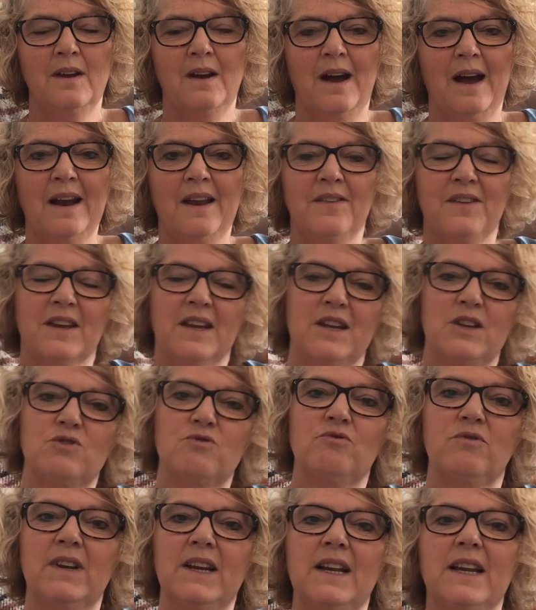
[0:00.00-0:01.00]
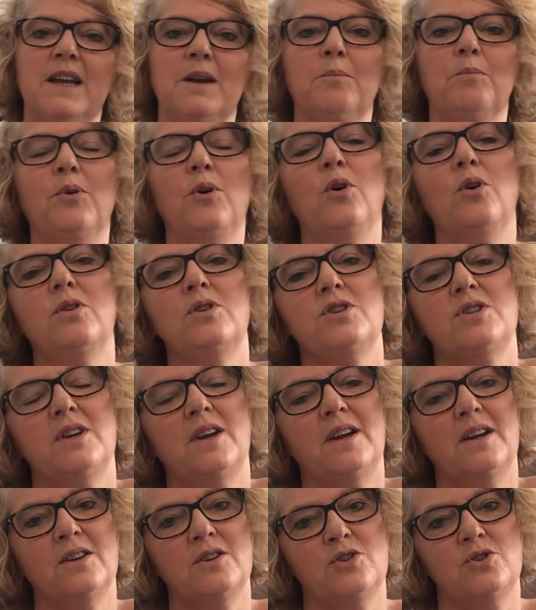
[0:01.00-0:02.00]
And I think it's really
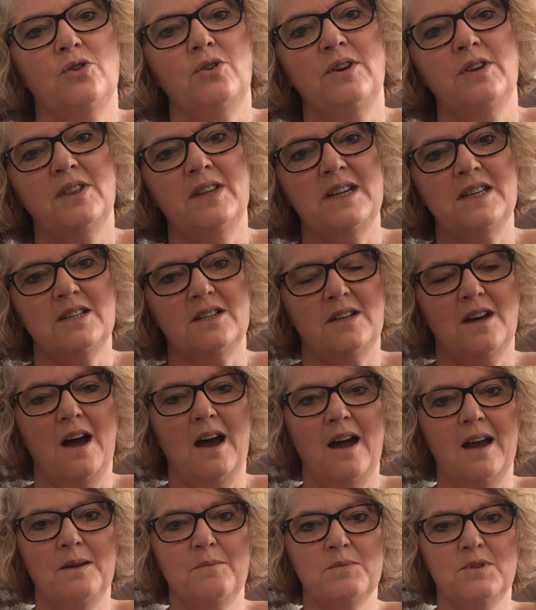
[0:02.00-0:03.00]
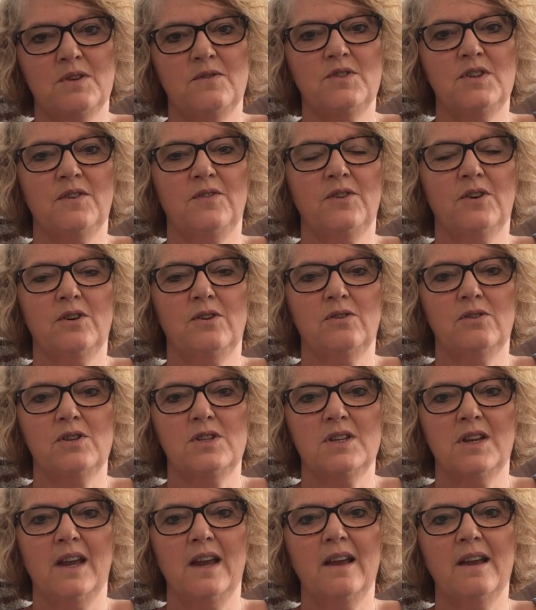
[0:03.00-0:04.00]
important during these times of
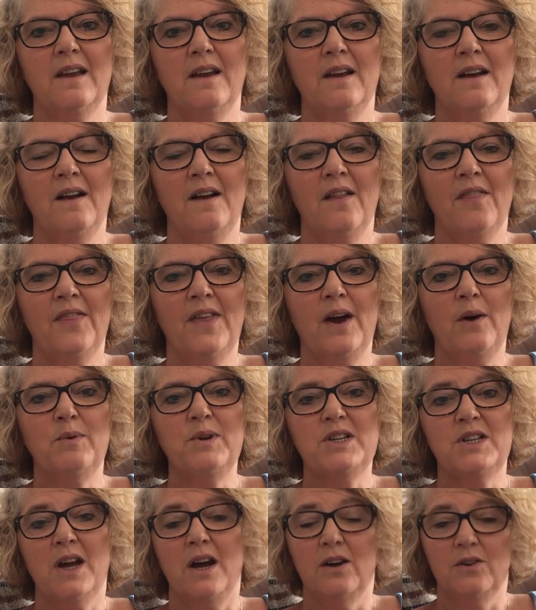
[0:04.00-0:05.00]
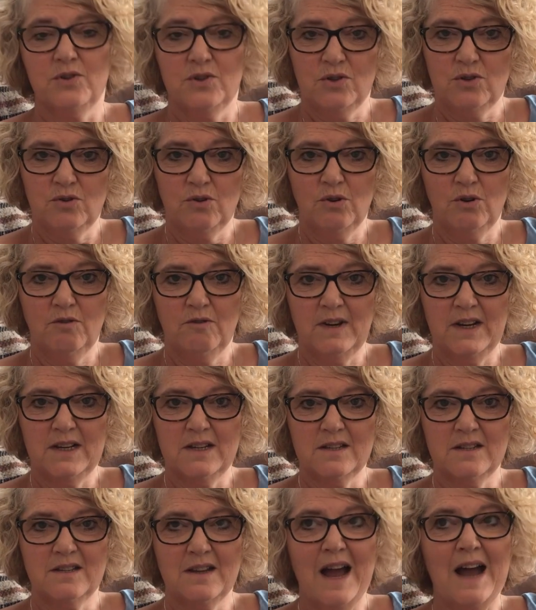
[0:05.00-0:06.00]
difficulty that we tell
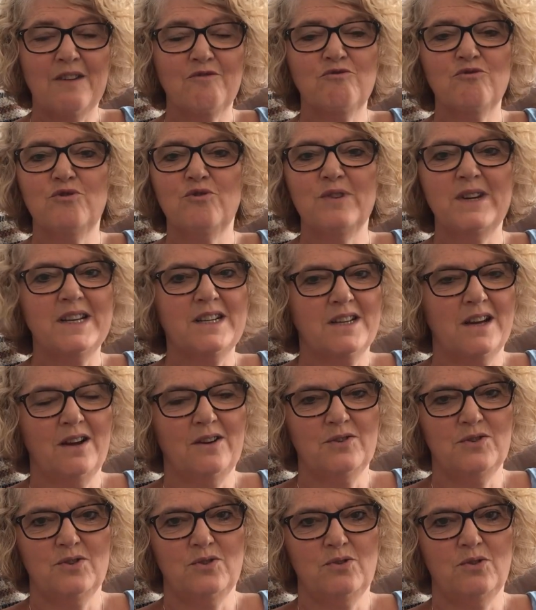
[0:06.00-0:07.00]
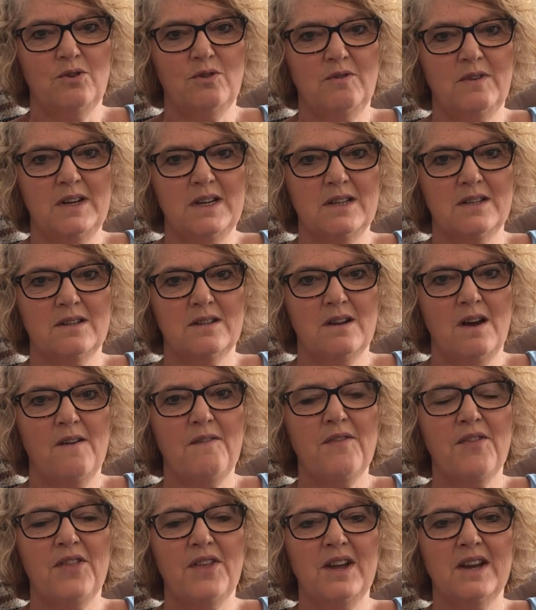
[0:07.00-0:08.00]
stories and retell stories
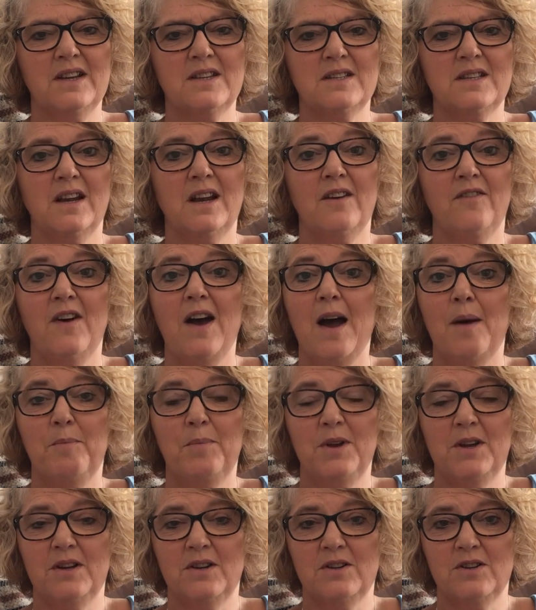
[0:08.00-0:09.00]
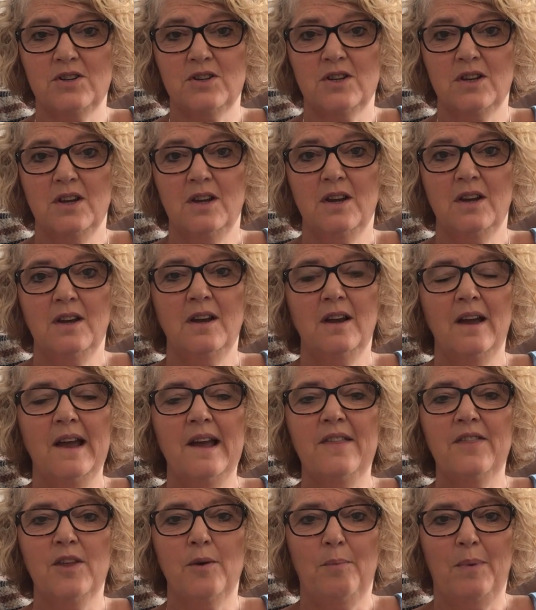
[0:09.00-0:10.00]
of things that have happened
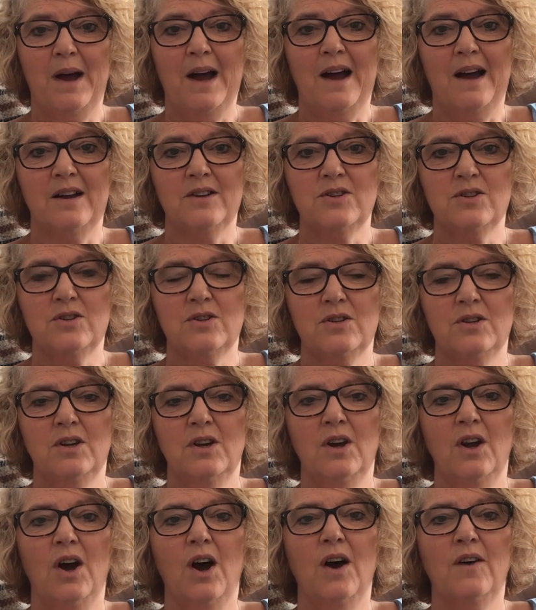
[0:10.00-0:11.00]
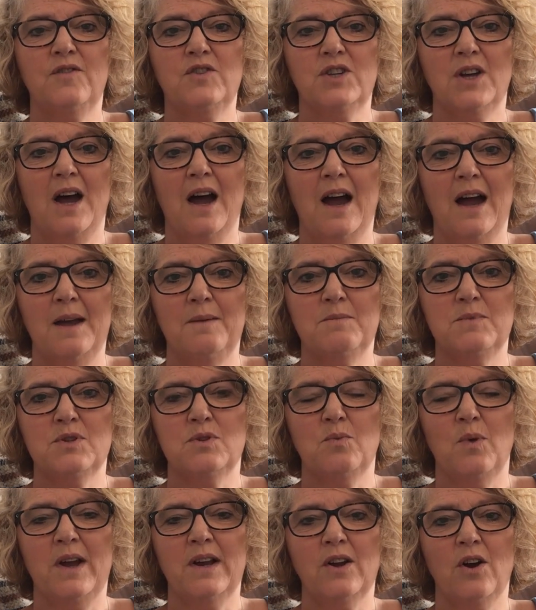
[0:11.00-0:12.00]
in the past, of
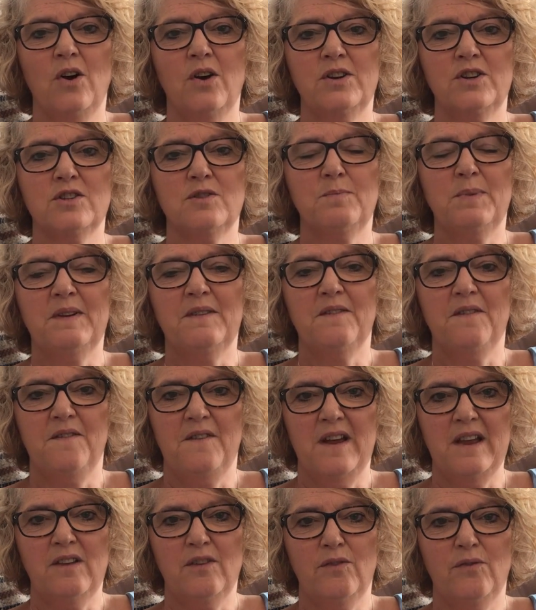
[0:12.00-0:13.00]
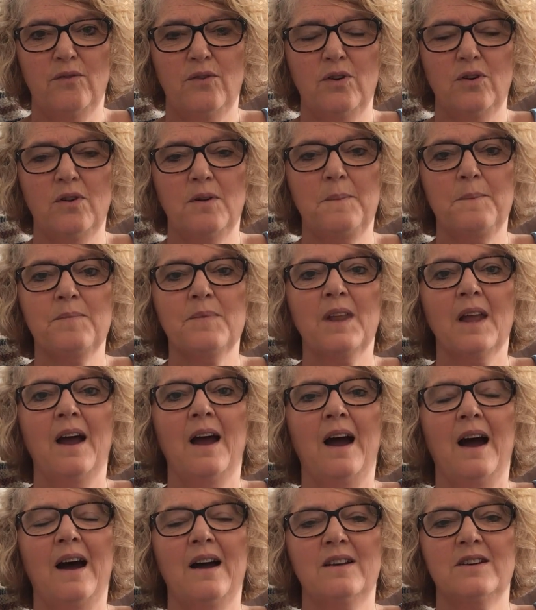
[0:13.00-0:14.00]
times when God has been faithful
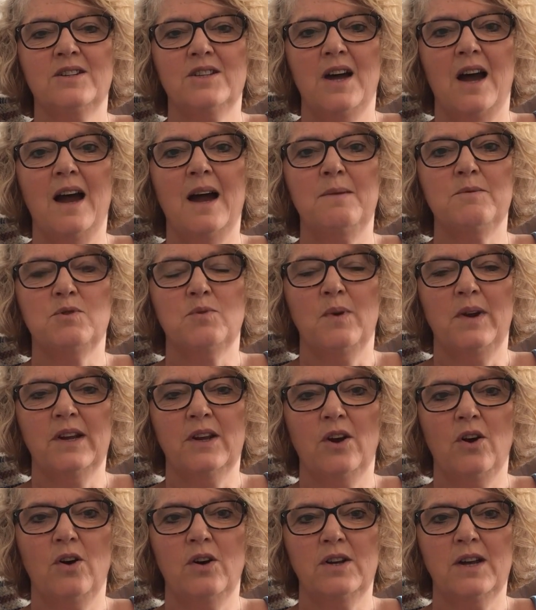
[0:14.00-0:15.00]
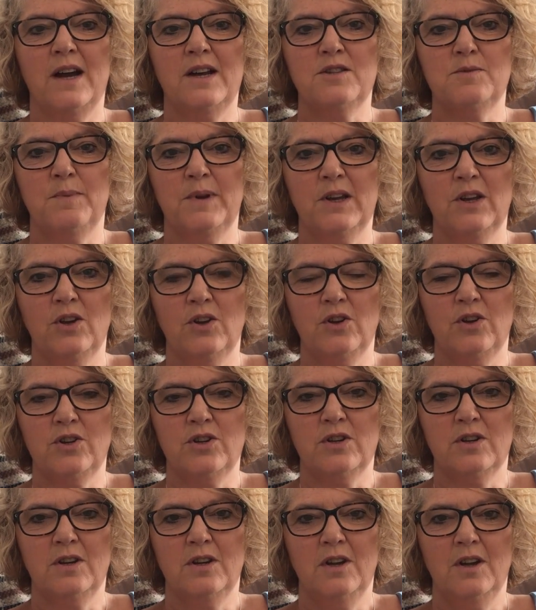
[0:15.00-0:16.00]
and times when God has been good.